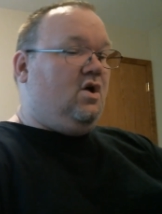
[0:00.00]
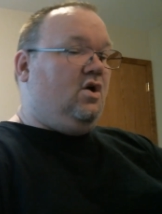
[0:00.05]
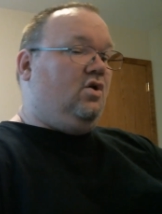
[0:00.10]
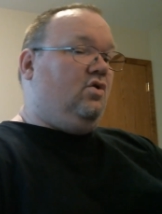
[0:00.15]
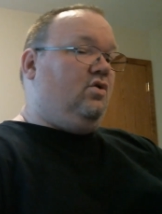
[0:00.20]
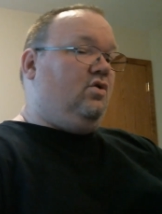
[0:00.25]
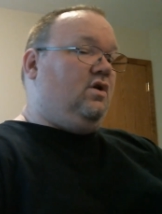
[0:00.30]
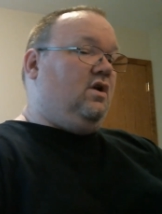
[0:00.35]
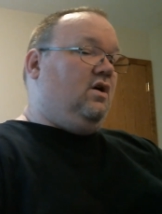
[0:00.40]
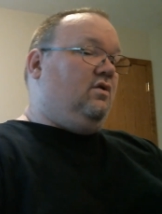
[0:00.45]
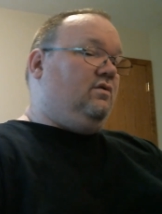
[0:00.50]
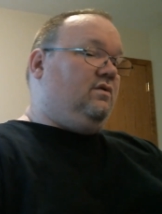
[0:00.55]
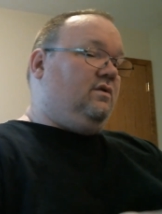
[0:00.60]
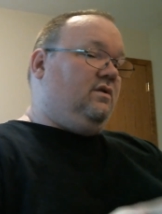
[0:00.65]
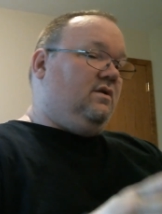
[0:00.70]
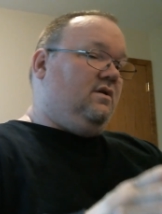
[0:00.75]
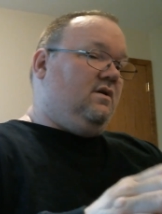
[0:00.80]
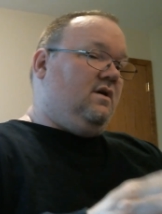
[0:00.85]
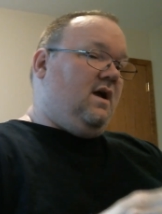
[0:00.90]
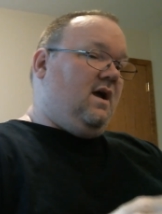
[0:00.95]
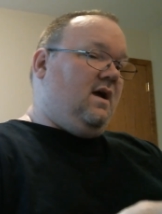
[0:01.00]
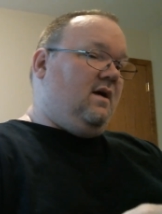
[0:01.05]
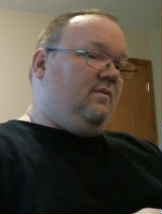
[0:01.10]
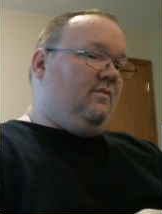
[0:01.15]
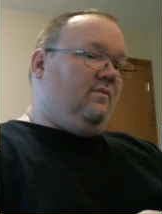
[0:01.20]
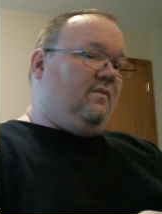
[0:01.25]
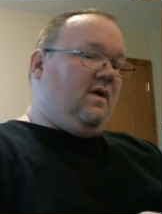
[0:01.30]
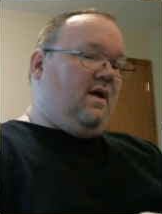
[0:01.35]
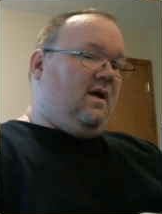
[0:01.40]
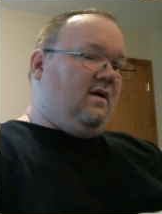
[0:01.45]
who knows?
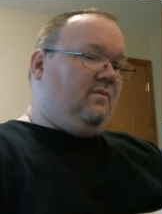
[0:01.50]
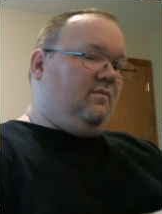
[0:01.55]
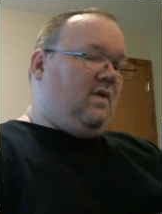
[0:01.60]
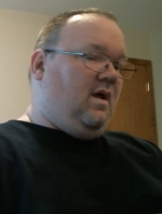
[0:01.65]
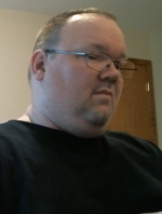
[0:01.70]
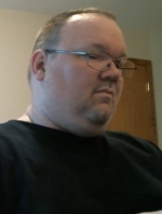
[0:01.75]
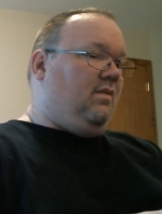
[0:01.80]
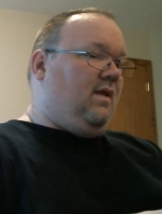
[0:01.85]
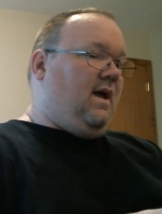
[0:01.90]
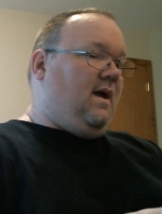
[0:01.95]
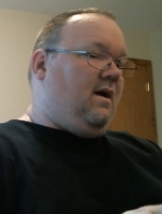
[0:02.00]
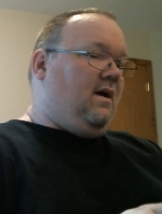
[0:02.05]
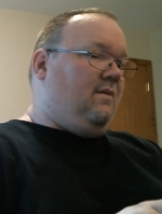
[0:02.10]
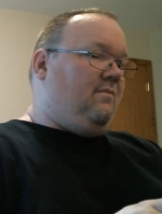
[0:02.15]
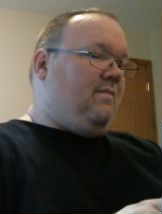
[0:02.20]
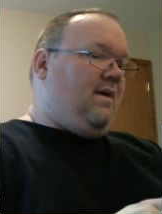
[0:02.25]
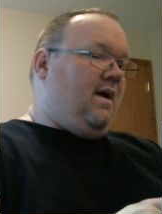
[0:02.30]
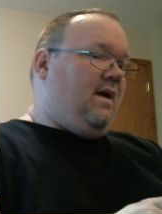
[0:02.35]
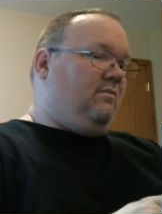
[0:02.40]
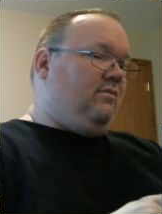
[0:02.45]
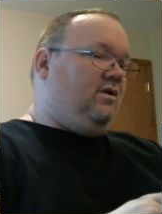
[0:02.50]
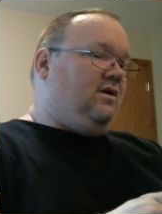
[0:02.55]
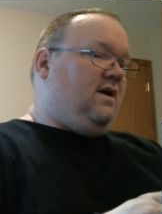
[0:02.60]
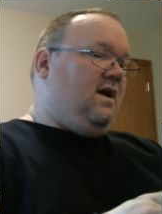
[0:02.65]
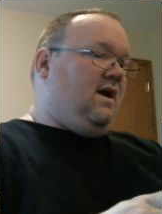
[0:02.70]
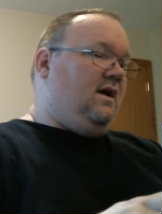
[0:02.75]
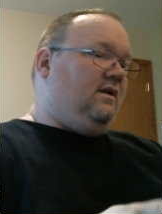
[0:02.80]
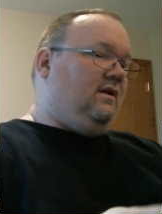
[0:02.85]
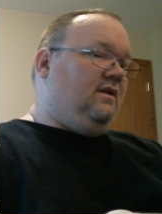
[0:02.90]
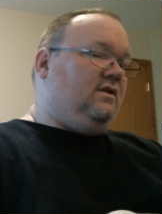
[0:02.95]
I'm I'm I'm, I'm babbling
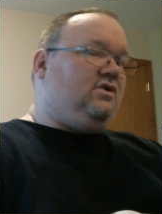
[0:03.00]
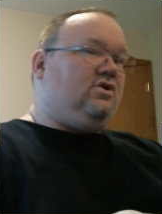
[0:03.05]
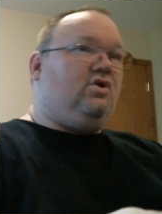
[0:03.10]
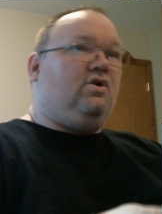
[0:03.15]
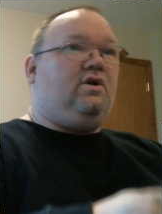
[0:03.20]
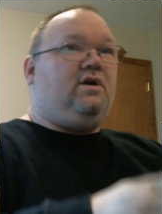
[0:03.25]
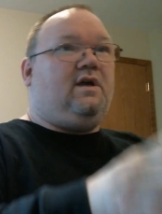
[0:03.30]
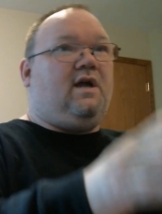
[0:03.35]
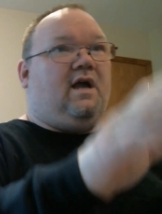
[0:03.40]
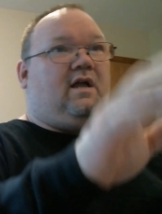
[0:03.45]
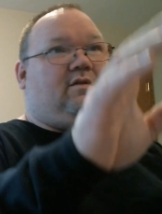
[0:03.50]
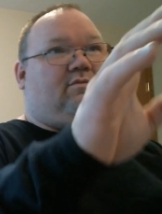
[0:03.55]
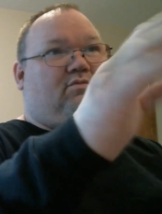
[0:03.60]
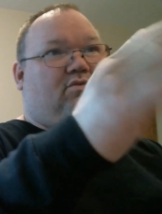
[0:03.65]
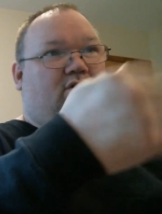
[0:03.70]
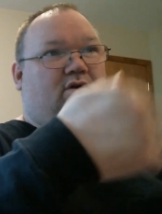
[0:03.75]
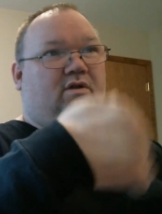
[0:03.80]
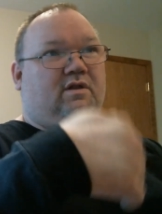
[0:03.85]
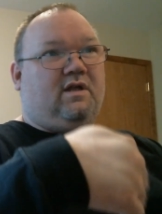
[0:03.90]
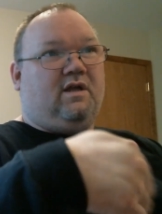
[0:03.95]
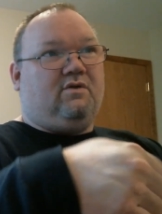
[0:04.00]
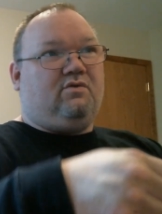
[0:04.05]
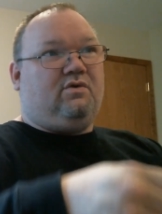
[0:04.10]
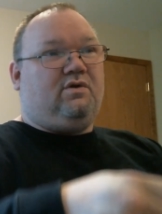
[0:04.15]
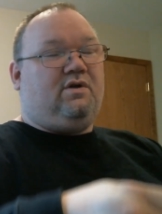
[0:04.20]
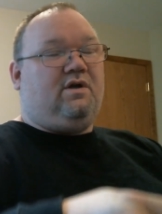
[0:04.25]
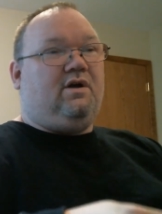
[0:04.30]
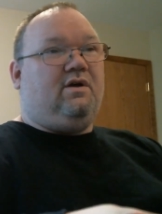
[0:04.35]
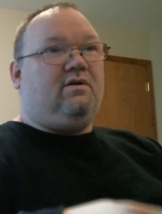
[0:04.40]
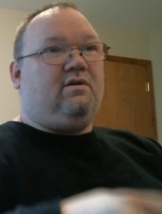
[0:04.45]
on. Let's show you guys books that we are
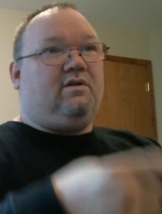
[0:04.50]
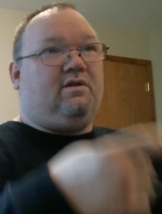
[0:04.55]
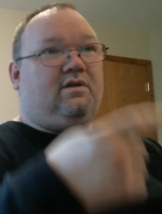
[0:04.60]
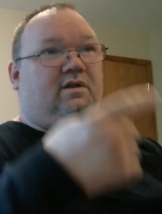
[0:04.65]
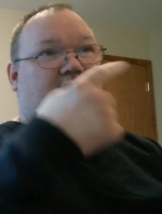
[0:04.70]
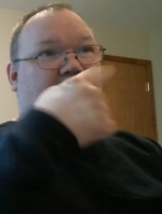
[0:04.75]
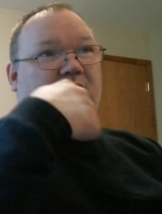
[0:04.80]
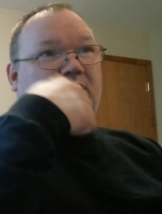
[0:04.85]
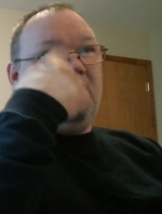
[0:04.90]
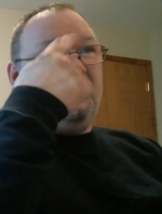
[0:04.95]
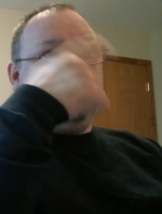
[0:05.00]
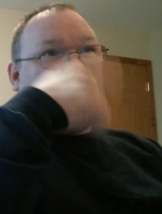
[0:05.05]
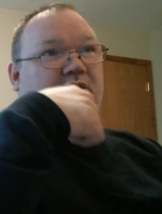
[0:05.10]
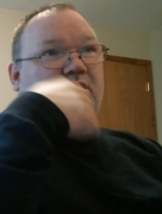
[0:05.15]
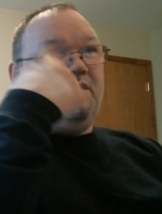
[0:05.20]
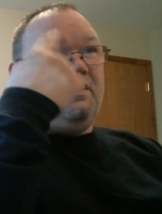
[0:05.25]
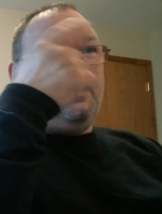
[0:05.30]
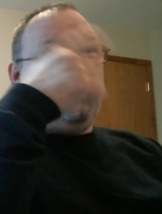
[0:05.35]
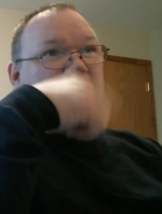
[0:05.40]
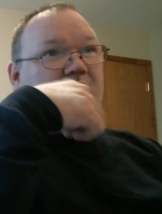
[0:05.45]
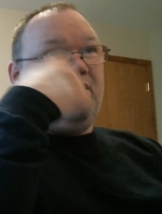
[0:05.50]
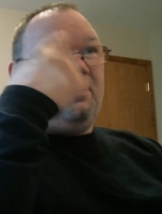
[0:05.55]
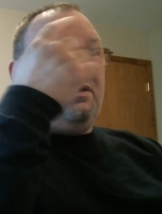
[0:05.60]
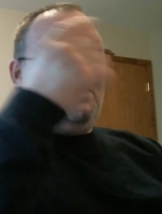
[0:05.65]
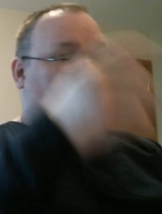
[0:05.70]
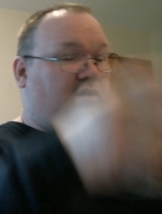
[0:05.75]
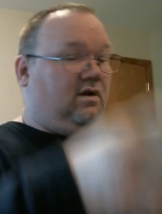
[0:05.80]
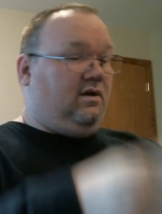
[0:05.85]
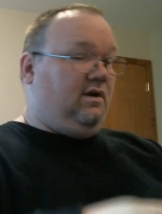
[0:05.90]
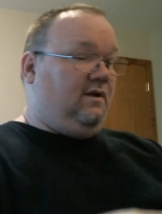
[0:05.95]
here to see. And like I said, not this
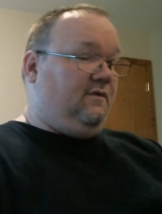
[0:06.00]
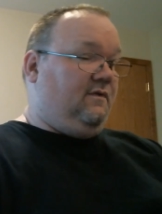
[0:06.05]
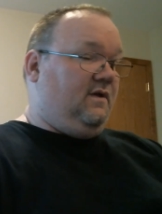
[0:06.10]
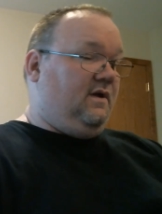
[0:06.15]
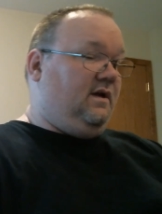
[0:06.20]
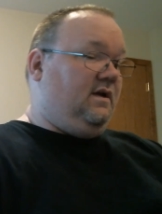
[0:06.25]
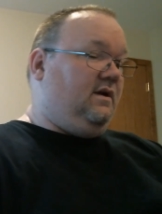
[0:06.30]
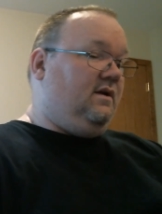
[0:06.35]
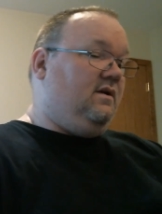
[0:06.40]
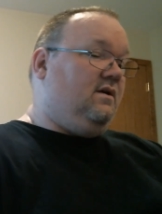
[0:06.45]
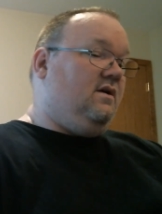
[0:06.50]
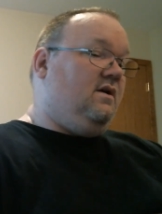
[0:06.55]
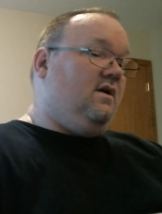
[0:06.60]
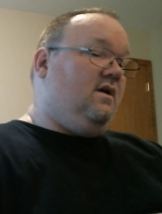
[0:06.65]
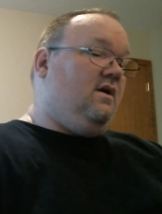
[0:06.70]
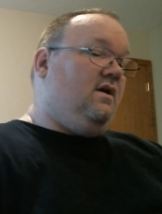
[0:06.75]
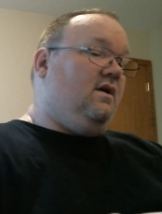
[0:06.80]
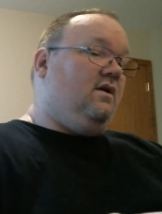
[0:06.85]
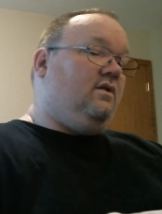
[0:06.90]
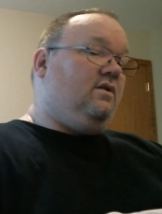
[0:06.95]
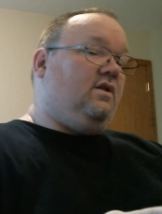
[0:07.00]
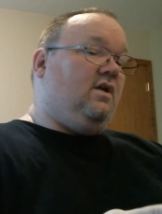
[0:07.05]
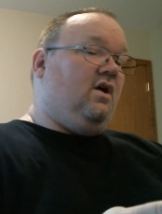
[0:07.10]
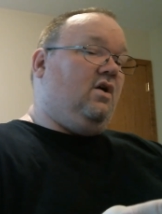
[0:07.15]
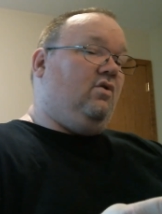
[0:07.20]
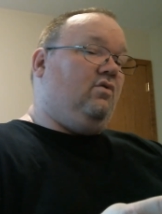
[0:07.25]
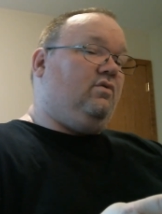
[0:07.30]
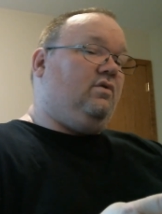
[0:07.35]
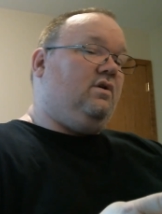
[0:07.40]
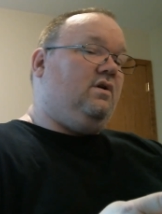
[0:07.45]
ugly thing.
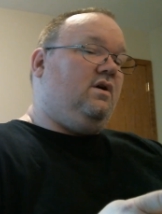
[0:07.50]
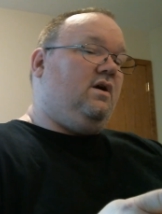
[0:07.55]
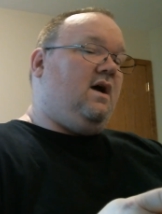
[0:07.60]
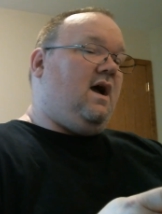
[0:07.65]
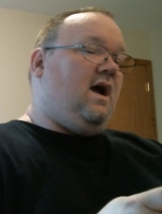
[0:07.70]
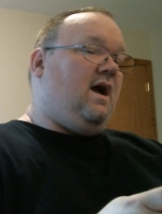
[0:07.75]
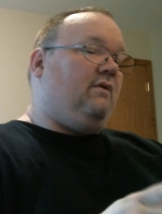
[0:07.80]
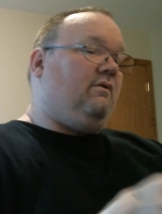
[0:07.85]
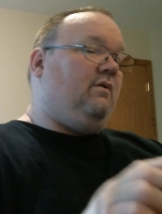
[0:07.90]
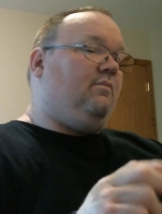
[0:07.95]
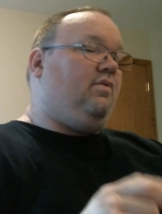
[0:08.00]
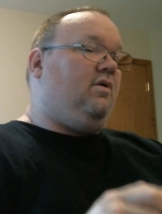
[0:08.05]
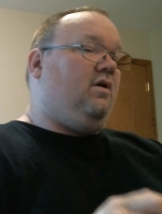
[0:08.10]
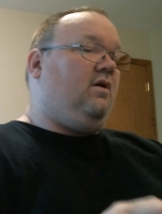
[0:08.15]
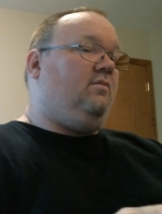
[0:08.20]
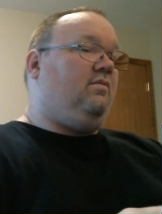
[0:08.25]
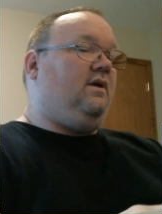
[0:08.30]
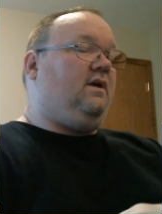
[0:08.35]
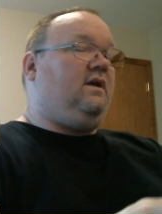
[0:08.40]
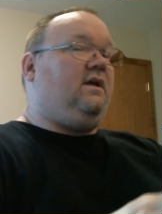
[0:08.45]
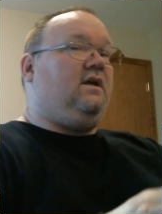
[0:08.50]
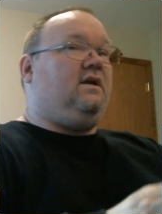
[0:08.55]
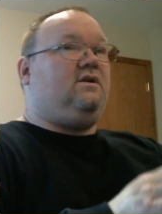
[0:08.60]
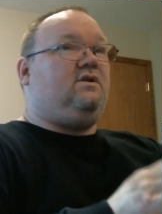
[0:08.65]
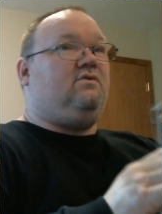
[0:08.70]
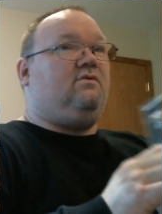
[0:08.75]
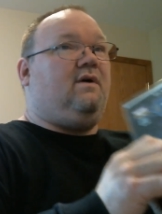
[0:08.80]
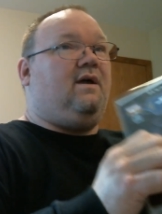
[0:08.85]
So High Republic issue